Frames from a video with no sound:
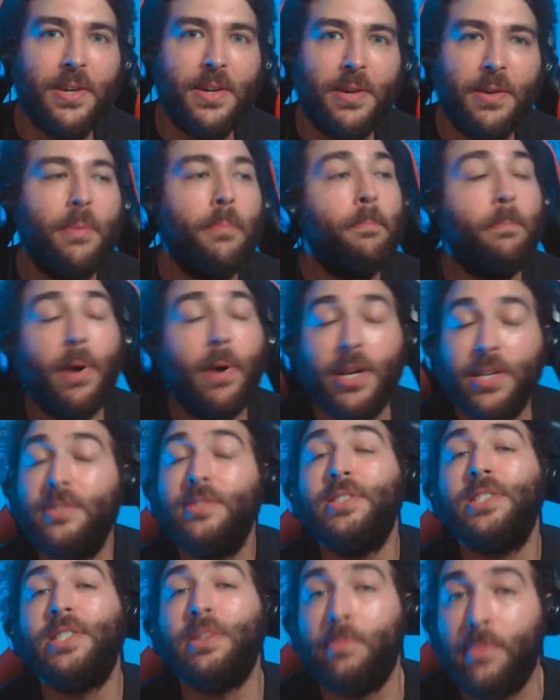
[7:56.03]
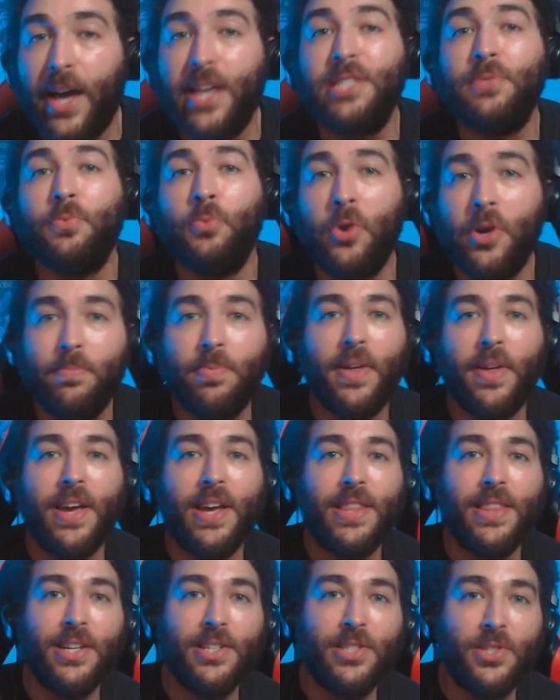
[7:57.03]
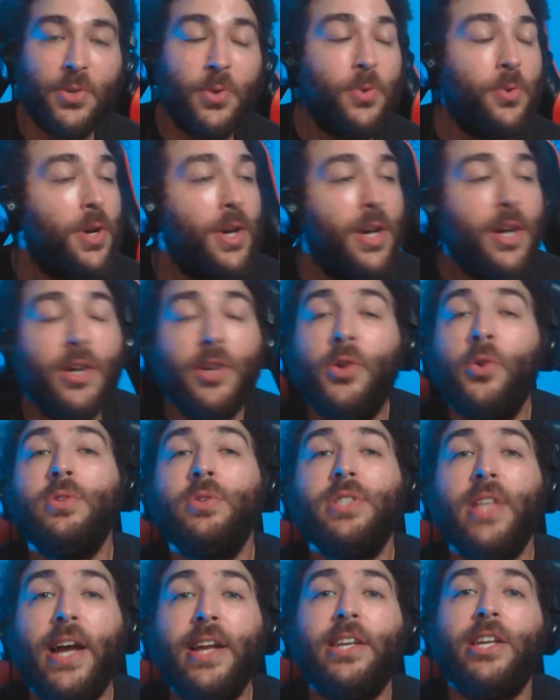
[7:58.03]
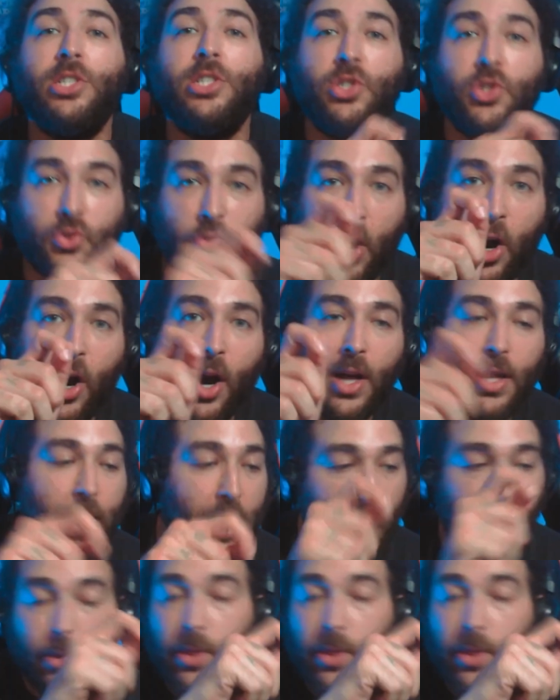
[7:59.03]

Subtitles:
But some nice wordplay in there too. Dudes like to draw like with a